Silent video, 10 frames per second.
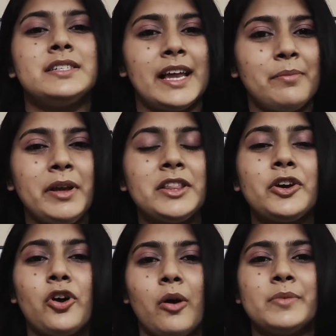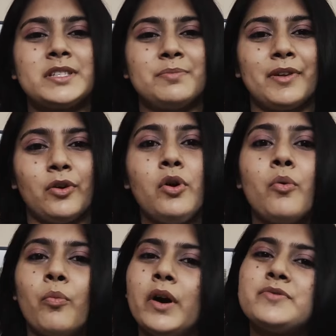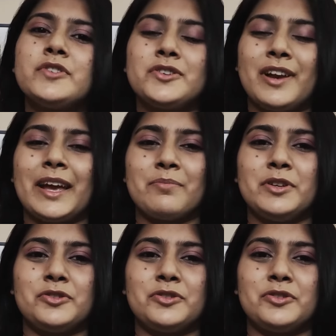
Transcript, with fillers: Tell me in the comments below what would you like me